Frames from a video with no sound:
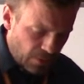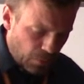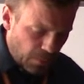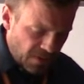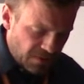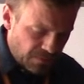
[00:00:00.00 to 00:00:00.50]

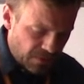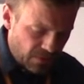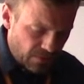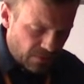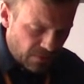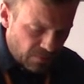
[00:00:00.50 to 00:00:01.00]
your westward
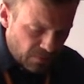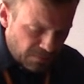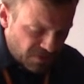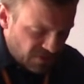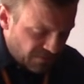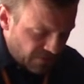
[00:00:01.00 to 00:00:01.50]
look
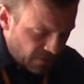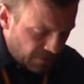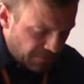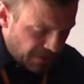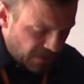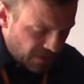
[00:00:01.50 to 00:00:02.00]
would be severely
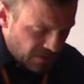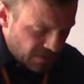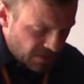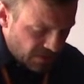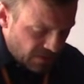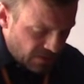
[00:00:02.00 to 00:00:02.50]
impaired,
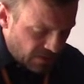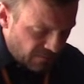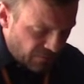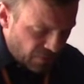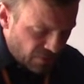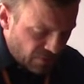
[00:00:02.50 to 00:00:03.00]

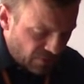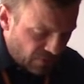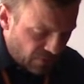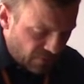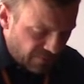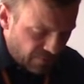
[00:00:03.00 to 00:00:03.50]
and virtually
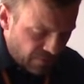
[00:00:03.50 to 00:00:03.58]
all of